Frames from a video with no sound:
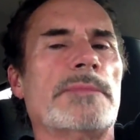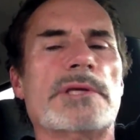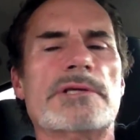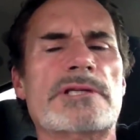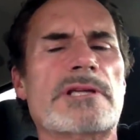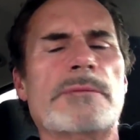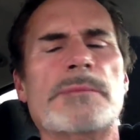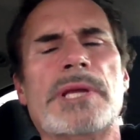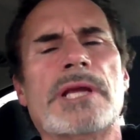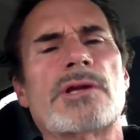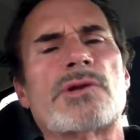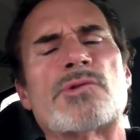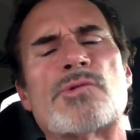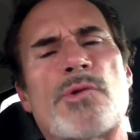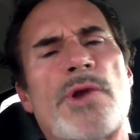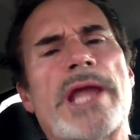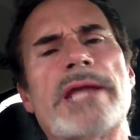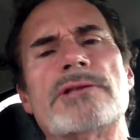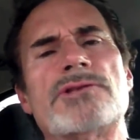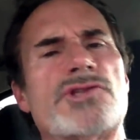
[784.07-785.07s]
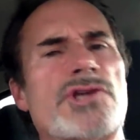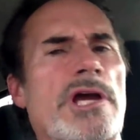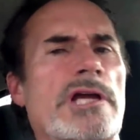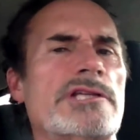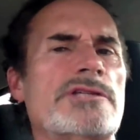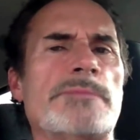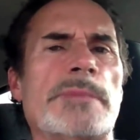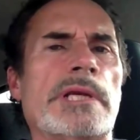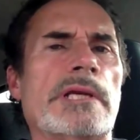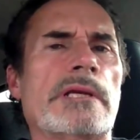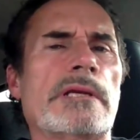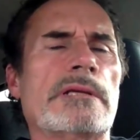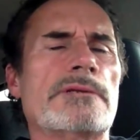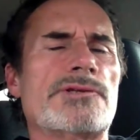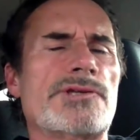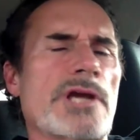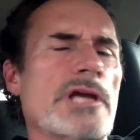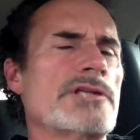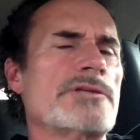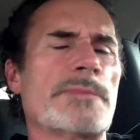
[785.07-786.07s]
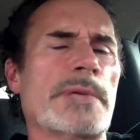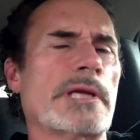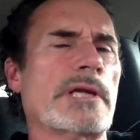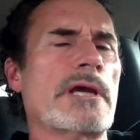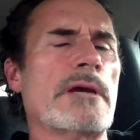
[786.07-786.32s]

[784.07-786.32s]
There's going to be a great judgment judgment